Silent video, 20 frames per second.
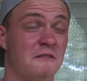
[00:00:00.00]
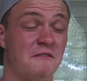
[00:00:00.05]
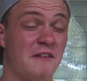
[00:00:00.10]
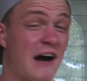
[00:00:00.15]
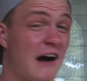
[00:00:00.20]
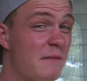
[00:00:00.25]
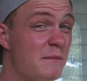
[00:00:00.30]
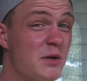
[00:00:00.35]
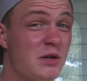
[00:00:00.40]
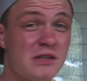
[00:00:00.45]

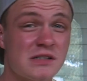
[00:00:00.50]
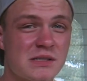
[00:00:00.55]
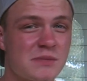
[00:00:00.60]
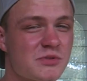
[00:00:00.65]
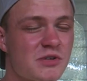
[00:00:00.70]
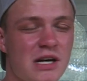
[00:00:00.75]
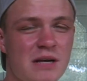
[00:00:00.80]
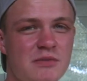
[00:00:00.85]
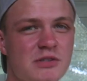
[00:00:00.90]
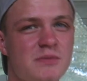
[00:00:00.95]
5 million
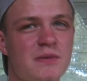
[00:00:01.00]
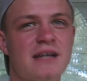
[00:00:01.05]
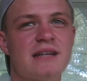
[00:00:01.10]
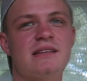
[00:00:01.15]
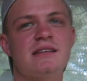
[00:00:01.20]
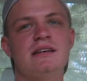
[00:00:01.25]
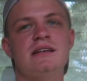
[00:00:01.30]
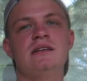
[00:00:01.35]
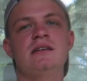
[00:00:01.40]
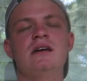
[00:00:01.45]
subscribers
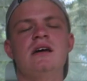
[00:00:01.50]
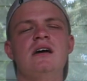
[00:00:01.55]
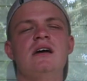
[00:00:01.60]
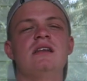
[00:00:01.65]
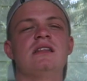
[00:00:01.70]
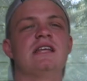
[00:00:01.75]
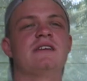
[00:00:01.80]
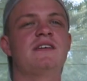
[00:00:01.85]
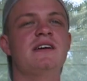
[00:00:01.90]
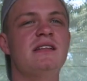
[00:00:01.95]
back then.
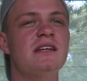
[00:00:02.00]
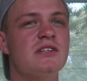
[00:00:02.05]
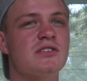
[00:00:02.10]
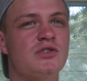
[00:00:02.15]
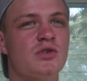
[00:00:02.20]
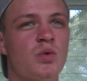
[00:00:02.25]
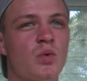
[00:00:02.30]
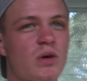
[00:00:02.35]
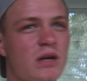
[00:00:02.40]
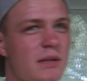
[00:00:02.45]
They've got like
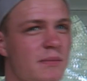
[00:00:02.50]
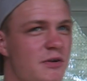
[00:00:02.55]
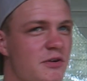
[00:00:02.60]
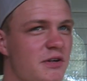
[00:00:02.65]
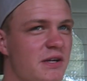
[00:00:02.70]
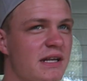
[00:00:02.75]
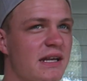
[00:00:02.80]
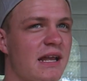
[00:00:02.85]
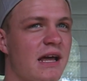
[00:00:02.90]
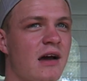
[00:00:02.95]
20
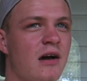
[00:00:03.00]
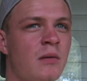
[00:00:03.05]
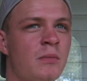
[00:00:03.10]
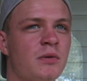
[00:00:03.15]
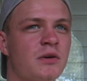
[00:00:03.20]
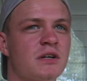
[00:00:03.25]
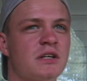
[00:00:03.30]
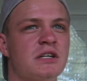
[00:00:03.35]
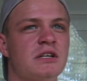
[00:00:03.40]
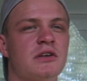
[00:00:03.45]
million now,
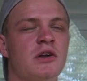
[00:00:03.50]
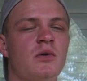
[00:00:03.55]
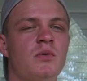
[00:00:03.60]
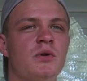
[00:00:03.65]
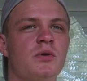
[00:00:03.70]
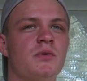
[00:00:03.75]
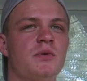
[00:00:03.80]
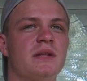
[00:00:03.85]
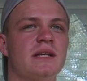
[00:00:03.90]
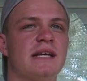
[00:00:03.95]
but no
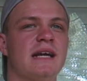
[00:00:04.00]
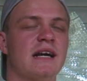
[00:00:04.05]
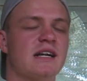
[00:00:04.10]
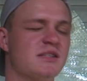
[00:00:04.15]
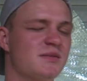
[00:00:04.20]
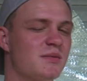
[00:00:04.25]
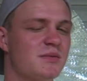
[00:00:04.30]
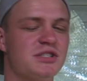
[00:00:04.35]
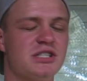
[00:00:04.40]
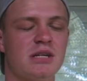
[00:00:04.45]
one really
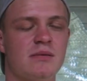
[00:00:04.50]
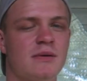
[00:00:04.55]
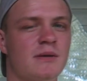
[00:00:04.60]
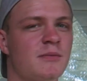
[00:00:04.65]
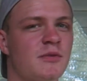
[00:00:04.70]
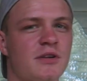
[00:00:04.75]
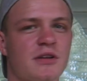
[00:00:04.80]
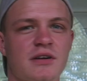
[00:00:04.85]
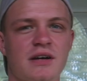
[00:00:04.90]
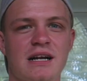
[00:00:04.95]
cares about Machinima
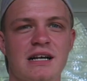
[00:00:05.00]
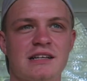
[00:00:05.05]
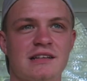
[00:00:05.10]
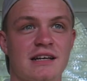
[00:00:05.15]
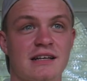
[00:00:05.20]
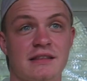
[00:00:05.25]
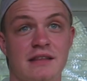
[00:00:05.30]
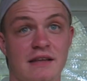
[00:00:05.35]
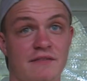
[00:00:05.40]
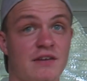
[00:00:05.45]
anymore. They're kind of
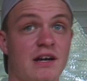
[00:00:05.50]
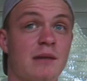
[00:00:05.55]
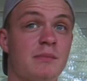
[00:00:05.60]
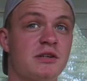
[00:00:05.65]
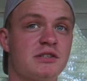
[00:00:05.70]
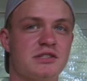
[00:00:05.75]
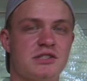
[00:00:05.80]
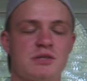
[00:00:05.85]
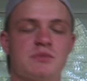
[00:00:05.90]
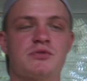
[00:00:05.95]
like, they've got a
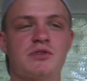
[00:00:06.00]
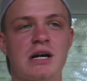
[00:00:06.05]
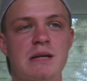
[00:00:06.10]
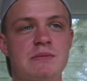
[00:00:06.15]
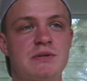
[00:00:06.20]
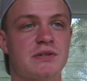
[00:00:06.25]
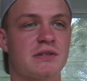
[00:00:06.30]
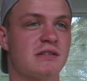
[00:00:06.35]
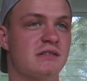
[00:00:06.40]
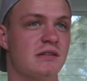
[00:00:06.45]
bunch of
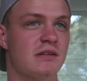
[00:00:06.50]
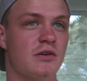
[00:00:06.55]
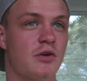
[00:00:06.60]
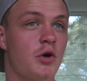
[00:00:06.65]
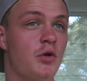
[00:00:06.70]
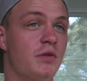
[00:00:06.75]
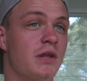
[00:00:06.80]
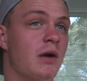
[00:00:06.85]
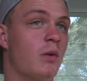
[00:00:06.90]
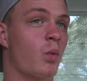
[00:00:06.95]
subscribers because of
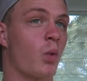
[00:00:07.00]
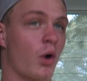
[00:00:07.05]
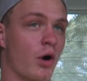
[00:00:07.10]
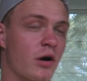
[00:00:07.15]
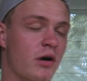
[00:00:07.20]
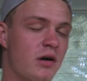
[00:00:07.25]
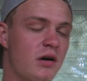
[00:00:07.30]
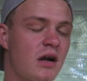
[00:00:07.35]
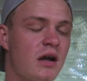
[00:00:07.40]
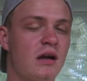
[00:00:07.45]
who they
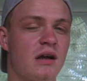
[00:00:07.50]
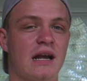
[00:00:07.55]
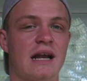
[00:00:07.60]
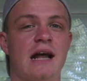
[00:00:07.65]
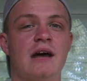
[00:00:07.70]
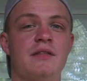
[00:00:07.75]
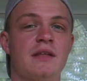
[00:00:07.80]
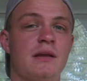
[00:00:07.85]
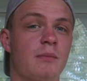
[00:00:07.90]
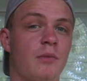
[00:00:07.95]
were and
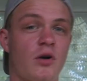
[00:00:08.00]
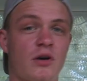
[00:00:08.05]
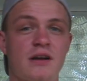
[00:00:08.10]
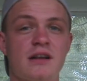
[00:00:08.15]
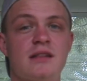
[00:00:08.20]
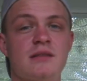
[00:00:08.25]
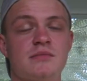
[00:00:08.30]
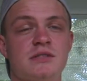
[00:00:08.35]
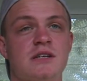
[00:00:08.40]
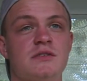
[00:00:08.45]
how they
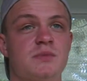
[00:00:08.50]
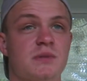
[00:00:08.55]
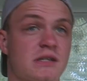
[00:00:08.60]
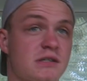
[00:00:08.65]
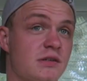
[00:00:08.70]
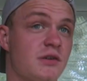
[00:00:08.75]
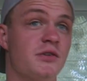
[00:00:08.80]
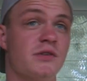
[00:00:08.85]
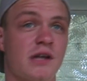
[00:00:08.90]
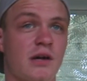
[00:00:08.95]
marketed themselves
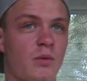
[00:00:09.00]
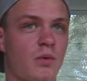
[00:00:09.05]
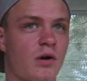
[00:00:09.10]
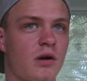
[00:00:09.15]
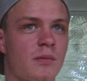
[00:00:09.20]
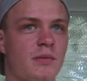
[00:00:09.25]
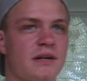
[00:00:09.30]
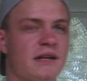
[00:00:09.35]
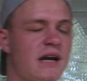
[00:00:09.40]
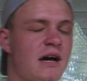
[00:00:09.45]
because of who they
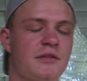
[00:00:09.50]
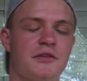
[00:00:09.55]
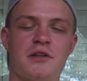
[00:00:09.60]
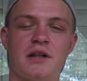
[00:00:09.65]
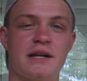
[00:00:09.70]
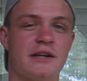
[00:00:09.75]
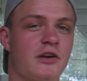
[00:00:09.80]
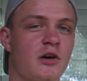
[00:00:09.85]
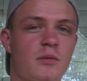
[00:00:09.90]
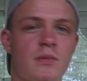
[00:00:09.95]
were, but now they're
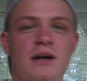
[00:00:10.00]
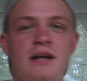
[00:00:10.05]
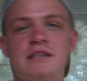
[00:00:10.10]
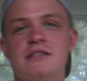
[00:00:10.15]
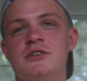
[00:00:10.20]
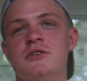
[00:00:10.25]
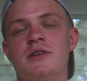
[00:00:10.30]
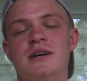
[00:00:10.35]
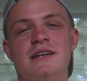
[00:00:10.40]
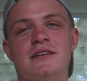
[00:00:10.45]
like nobody,
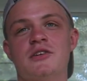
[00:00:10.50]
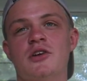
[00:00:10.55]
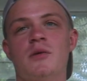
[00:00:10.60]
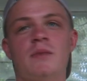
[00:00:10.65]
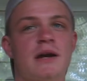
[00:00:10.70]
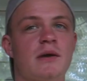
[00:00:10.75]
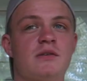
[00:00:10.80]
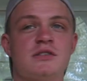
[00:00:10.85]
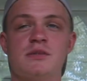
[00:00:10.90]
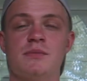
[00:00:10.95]
so like
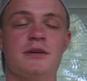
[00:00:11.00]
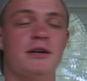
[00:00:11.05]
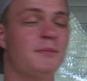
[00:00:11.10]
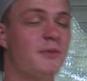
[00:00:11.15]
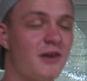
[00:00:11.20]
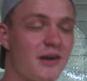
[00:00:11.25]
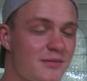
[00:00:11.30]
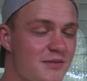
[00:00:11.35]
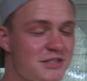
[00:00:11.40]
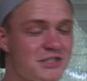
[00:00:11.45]
nobody wants to be a
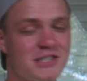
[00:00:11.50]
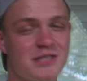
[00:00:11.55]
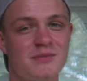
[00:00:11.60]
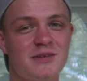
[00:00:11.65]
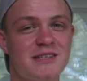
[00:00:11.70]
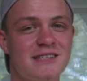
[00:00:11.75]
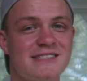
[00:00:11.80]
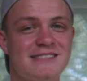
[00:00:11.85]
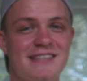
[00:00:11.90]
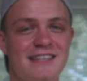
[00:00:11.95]
part of
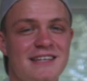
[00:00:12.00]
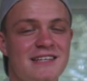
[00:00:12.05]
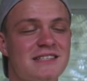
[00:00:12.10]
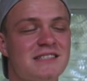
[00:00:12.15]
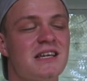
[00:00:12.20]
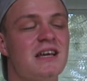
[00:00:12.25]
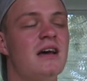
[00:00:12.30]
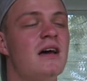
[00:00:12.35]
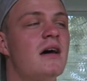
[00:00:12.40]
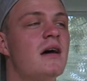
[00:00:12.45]
Machinima these
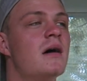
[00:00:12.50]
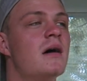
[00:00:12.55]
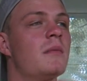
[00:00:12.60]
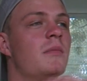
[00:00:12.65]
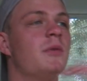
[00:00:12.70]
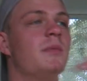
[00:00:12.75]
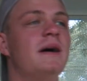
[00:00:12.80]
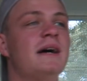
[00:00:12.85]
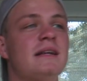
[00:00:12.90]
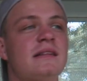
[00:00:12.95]
days.
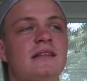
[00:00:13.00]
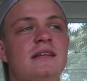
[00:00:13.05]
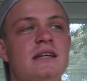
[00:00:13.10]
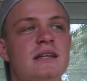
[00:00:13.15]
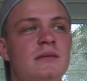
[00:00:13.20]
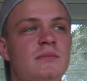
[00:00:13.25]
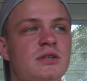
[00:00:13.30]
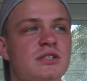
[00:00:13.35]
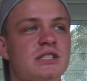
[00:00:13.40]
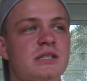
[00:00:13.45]
But back
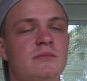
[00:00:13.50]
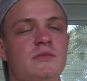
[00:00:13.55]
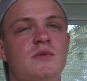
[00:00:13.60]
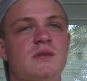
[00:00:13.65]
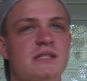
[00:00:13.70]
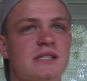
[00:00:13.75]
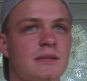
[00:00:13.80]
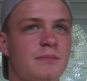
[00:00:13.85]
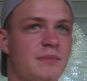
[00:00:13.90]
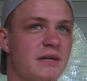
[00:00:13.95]
then, Machinima
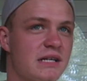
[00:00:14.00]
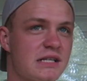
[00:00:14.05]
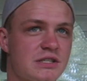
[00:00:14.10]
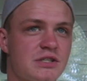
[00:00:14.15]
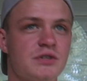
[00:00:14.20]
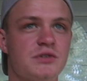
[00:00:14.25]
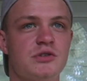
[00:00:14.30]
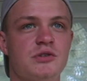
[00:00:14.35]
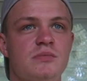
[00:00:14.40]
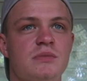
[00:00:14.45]
was the
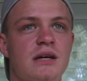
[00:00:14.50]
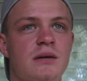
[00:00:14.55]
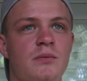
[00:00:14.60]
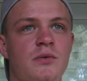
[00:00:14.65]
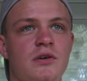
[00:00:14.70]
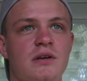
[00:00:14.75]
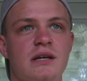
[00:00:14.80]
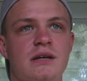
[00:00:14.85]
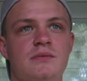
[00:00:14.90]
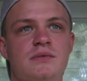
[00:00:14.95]
biggest YouTube
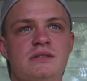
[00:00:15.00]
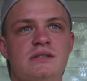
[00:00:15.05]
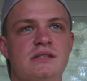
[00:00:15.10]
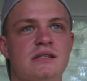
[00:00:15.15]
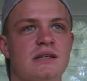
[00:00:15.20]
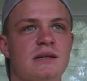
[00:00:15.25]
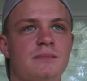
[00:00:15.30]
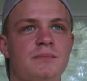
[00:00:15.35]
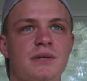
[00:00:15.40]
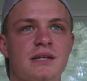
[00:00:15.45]
network. It was
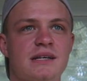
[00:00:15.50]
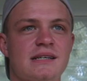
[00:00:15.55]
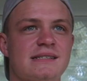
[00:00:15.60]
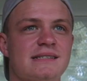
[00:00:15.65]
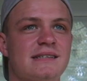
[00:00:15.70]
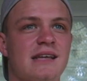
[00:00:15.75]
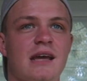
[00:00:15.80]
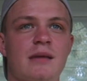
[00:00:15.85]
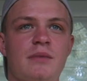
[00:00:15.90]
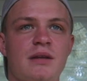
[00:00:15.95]
the
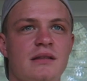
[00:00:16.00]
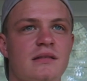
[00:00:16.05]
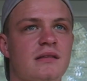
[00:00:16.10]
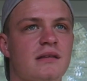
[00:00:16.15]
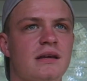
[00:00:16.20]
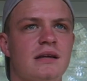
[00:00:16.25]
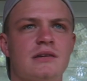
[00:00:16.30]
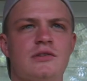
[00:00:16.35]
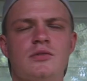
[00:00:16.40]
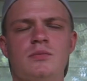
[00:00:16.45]
biggest gaming
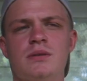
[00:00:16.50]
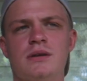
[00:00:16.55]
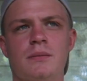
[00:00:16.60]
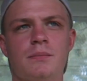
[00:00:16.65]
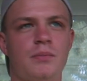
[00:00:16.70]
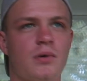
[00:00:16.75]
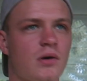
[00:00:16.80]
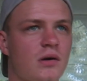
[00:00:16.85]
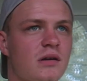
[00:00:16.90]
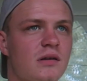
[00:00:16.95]
thing to be a
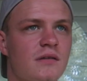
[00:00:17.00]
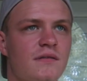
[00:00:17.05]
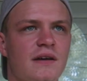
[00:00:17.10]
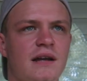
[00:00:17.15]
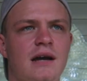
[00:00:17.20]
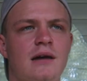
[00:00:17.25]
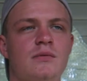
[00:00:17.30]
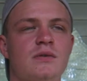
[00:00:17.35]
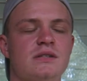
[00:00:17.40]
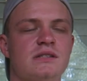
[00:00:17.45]
part of,
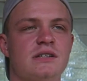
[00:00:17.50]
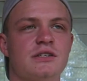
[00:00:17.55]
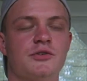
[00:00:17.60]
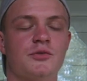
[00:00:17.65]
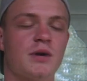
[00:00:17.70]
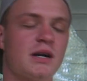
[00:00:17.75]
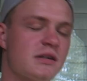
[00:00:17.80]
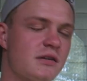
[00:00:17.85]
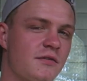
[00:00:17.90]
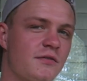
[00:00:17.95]
and I was a
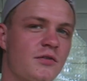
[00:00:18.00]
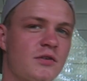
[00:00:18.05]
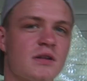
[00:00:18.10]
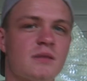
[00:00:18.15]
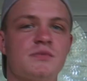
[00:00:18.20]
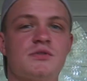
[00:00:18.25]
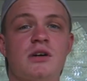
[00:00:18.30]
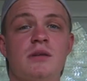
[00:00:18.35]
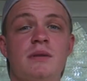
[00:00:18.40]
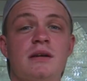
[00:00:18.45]
director for
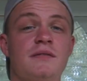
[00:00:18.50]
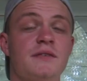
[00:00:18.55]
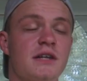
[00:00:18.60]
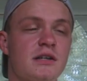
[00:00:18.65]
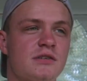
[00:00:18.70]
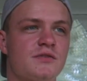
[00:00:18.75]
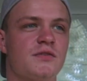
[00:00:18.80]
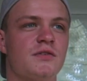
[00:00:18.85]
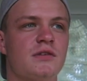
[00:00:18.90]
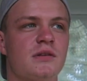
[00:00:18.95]
them, so I made
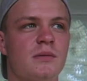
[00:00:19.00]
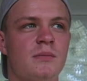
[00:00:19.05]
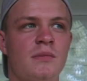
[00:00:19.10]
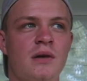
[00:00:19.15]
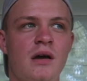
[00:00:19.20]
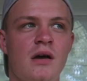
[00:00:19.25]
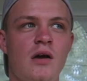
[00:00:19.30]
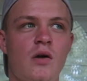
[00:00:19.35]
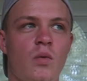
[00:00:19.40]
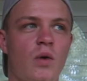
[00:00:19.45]
videos for
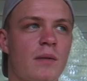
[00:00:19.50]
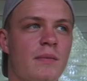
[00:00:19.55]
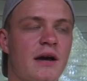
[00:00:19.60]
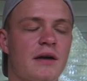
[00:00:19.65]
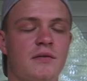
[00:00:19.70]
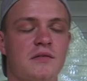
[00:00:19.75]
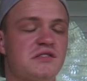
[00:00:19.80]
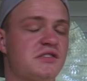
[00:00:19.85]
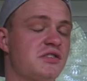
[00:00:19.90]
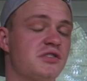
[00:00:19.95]
them way
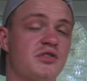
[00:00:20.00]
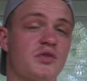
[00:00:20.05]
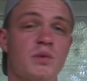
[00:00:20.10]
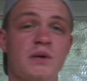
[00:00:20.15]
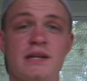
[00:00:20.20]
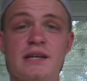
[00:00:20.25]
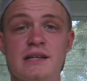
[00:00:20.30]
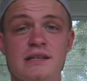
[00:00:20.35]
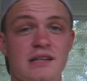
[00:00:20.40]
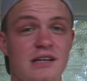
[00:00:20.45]
back when I was
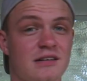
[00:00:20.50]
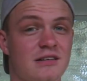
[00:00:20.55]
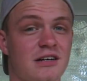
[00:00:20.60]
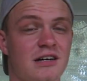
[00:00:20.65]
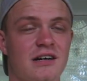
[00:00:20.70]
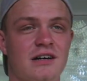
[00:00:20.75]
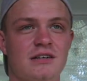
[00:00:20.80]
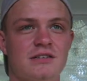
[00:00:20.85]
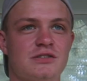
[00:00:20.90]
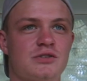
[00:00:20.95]

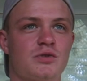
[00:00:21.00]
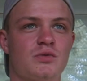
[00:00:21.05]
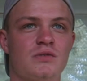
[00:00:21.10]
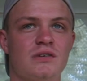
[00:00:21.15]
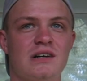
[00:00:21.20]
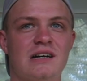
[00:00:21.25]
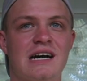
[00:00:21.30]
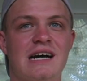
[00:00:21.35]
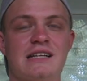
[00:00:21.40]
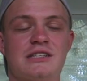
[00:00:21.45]

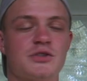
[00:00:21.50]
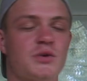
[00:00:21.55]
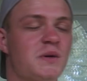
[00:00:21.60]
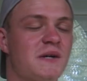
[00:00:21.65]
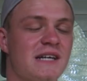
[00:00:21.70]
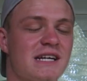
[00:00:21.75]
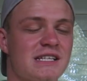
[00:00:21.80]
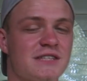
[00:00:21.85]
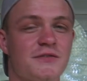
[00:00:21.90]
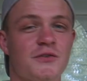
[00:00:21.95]
I had a
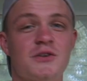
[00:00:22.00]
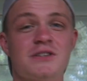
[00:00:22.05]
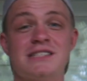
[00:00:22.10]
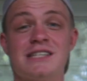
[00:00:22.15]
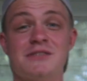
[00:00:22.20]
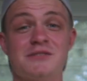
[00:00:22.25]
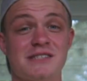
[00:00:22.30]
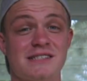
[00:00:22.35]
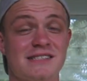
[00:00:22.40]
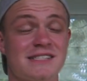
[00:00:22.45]
squeaky ass voice,
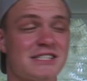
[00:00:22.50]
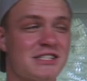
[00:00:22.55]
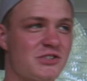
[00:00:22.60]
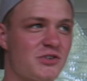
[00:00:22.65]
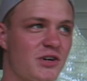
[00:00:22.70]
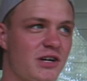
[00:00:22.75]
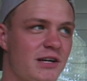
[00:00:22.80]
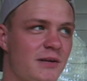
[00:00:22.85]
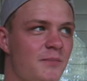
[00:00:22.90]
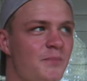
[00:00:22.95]
and I was in 6th
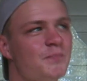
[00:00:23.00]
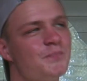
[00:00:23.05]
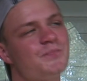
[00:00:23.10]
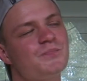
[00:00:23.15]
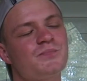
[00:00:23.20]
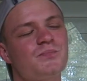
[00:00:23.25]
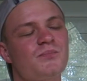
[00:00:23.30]
grade. And